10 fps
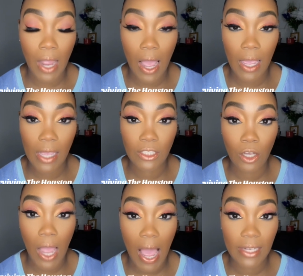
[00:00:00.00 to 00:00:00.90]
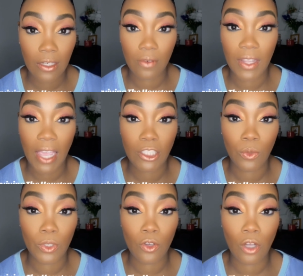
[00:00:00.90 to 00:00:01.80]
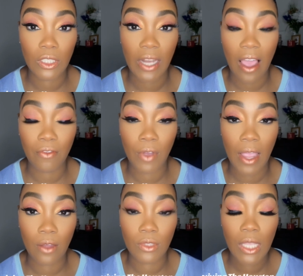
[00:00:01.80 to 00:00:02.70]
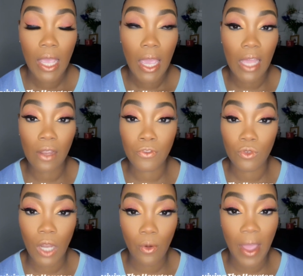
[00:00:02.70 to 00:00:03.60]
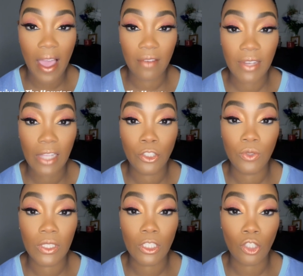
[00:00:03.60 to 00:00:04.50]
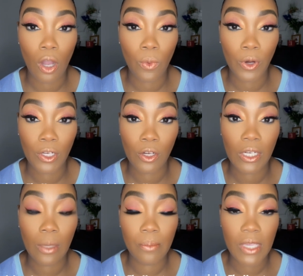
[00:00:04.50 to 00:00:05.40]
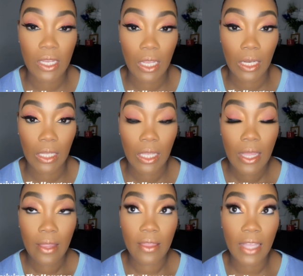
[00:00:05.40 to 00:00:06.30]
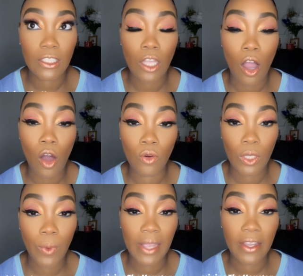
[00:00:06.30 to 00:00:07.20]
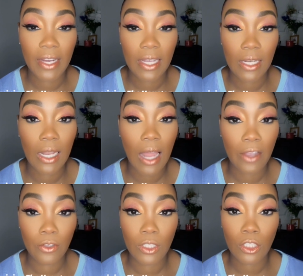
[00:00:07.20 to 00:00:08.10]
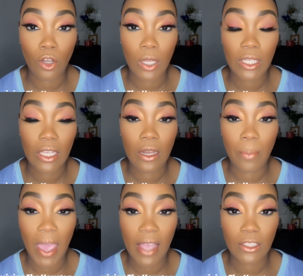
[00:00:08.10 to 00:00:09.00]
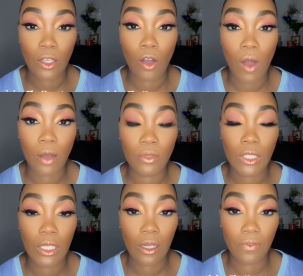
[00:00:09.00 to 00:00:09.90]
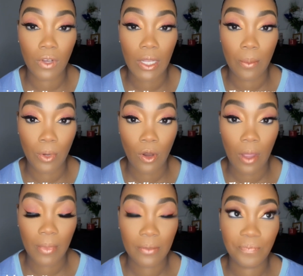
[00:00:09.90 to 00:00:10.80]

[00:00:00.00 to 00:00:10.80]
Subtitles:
as your identification when you go to the halfway house. And if you don't have that, you need to start working on it immediately. That's the only way they're going to allow you to start getting a pass to go out to look for employment.